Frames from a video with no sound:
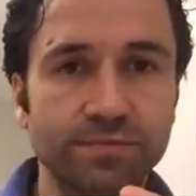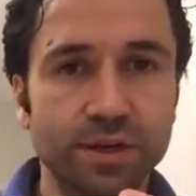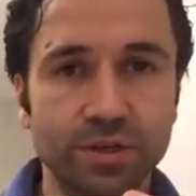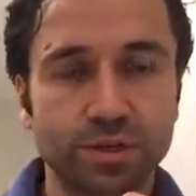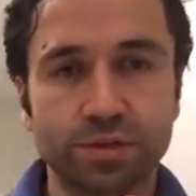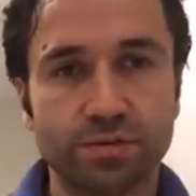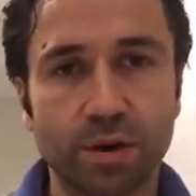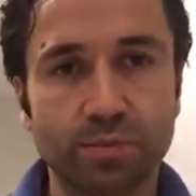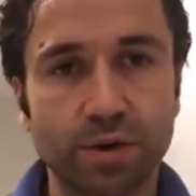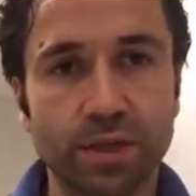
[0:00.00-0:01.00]
versions of our
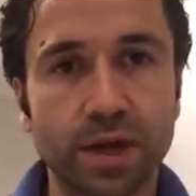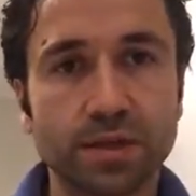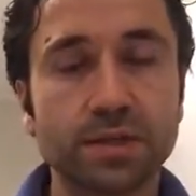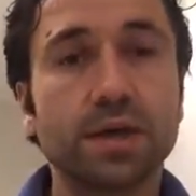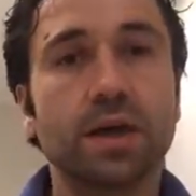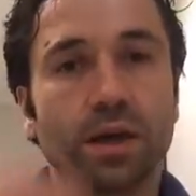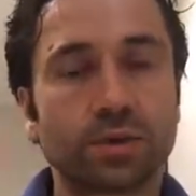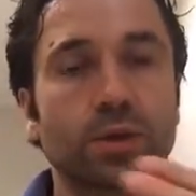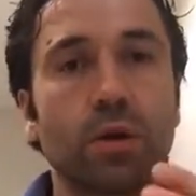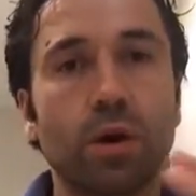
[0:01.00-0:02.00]
product and
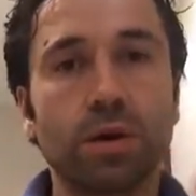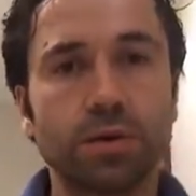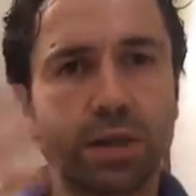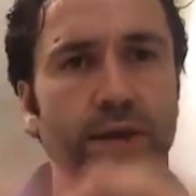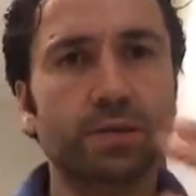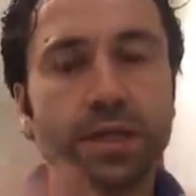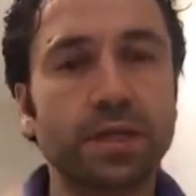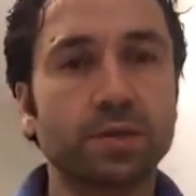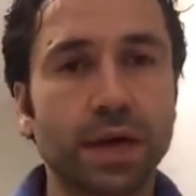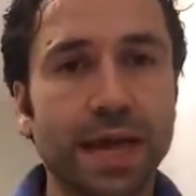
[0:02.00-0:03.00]
so on, and like really
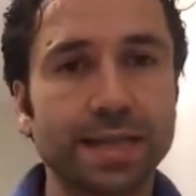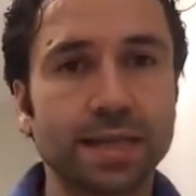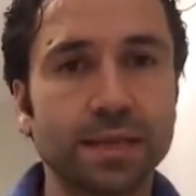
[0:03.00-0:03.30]
organically